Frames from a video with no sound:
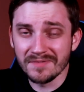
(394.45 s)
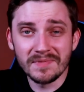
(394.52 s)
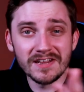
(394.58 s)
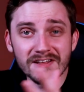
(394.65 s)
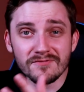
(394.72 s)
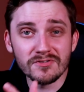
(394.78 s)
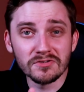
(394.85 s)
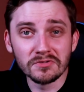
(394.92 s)
I
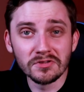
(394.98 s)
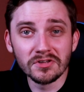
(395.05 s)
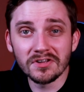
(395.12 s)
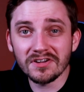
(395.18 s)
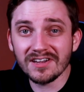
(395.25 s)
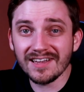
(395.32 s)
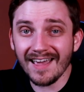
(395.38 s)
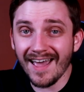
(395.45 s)
mean, if you
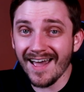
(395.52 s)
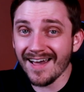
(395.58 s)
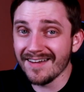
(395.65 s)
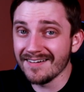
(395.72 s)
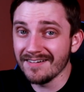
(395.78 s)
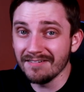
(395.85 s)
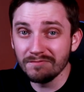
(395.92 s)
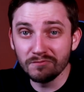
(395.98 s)
look
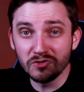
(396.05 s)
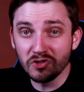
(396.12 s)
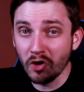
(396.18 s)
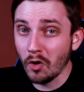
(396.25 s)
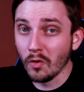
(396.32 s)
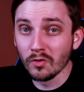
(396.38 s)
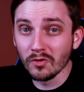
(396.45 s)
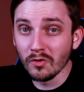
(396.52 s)
at
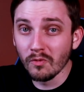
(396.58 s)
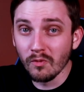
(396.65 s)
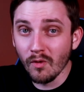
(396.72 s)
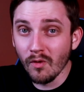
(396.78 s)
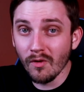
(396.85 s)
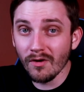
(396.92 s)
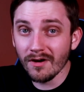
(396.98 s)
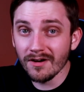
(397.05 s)
Total
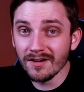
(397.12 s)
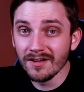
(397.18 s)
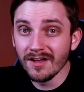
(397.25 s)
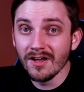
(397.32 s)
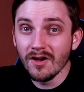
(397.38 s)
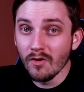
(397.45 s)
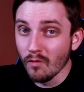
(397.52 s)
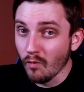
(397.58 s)
War,
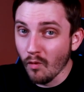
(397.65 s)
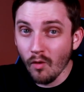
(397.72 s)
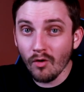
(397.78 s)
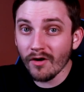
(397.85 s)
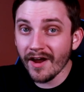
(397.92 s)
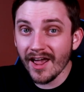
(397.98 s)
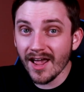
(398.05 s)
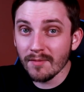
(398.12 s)

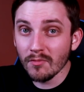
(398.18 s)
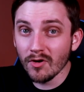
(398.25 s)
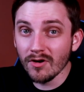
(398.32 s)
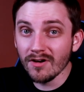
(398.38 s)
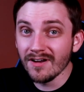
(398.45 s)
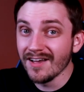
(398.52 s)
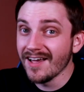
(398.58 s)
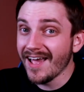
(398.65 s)

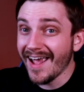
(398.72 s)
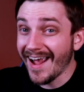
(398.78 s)
Warhammer,